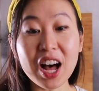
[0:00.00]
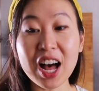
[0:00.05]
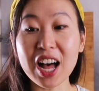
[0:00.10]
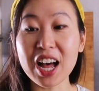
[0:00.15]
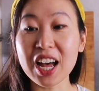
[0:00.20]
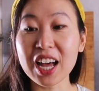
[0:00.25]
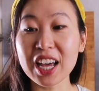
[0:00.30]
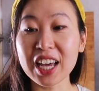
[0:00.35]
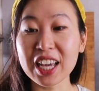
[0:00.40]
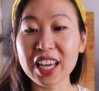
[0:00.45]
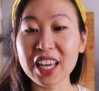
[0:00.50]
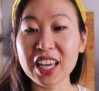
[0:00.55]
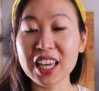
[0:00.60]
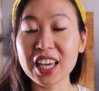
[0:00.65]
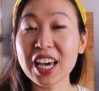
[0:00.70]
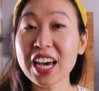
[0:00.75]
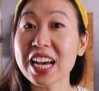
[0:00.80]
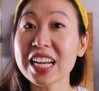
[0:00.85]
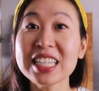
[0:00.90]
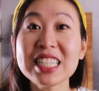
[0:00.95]

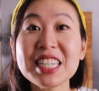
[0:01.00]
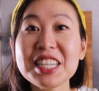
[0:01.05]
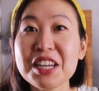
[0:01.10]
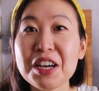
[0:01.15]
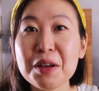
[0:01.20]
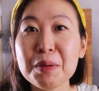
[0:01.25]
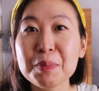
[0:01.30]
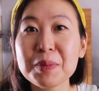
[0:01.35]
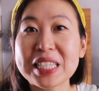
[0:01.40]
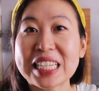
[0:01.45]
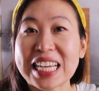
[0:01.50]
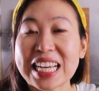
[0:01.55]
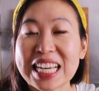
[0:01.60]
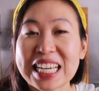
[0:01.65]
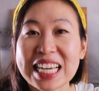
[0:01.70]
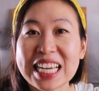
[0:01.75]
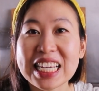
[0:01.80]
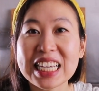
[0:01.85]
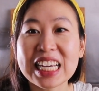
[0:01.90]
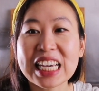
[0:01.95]
I ended up
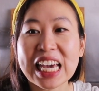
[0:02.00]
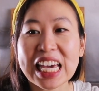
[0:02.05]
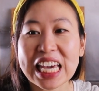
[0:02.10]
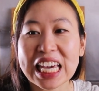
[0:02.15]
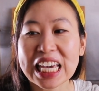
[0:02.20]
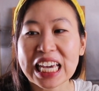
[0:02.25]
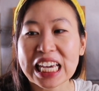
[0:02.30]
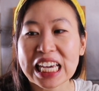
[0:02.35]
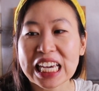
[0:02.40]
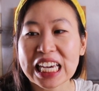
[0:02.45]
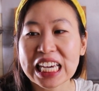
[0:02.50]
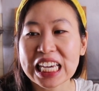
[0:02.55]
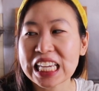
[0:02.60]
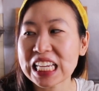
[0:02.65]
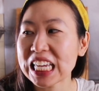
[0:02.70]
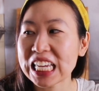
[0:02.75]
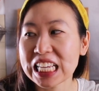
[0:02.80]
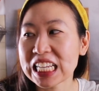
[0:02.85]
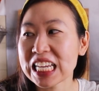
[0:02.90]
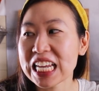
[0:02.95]
taking
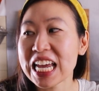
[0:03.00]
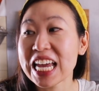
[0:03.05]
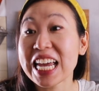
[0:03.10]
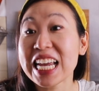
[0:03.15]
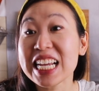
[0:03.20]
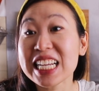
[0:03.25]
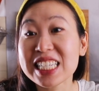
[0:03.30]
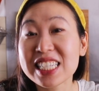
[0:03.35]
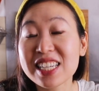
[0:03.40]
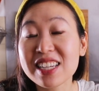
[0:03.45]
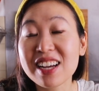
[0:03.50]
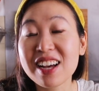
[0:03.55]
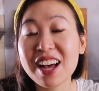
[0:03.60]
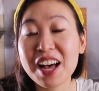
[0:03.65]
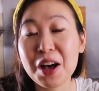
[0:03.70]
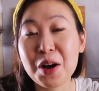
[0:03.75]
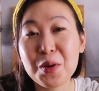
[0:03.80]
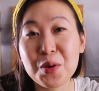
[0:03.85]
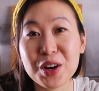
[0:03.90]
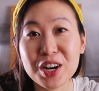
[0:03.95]
an
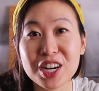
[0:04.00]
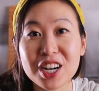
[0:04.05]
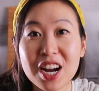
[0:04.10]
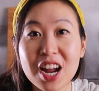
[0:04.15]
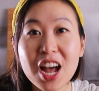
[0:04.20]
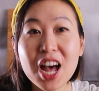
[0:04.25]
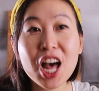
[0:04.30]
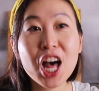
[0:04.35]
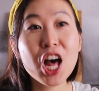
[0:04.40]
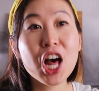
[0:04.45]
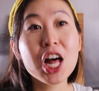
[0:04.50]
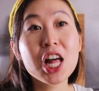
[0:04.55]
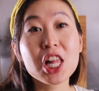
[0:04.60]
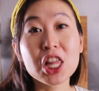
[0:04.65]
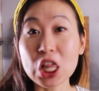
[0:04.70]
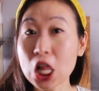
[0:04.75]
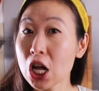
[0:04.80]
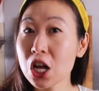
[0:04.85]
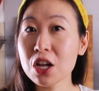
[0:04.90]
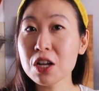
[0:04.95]
8-hour
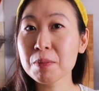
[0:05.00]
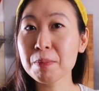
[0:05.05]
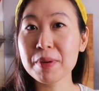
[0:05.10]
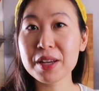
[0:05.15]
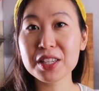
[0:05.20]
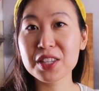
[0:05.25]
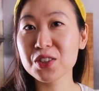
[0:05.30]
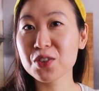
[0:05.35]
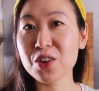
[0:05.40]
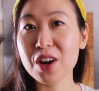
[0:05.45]
long bus